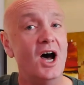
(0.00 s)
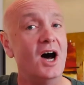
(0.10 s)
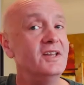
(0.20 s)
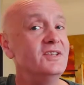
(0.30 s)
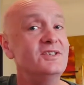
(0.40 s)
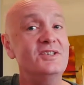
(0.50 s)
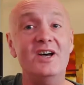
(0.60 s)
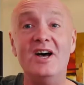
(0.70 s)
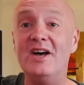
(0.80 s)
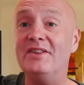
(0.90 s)

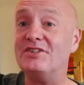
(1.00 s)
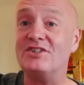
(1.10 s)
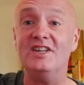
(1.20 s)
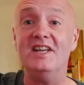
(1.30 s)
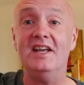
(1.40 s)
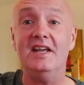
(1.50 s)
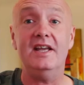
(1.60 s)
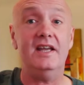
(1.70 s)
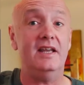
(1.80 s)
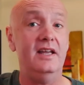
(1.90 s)
under the
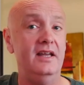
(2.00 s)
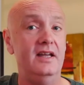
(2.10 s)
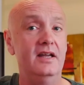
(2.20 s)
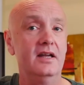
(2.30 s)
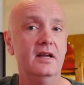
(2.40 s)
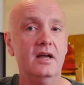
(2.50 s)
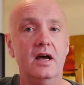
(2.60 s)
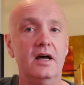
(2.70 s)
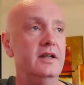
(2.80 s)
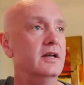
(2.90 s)
sea
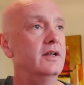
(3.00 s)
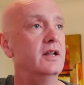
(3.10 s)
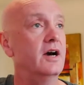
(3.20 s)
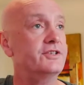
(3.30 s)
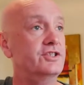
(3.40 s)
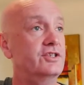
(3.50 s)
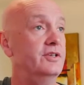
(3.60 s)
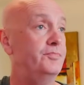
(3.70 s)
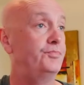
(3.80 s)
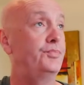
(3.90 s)
and not an
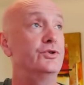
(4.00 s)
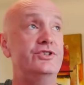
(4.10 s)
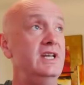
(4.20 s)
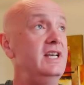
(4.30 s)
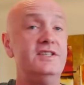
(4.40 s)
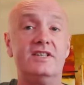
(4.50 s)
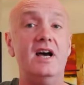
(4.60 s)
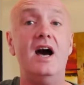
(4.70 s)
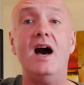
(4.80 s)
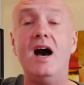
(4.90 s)
octopus's
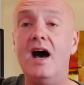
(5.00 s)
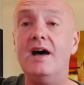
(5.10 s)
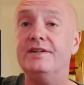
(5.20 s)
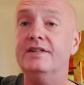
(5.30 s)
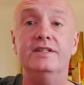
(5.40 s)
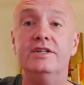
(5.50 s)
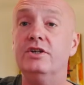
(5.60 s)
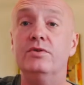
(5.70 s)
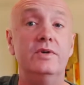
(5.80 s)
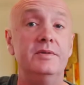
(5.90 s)
garden,
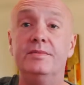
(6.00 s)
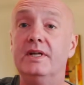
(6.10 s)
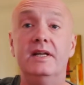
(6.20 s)
you and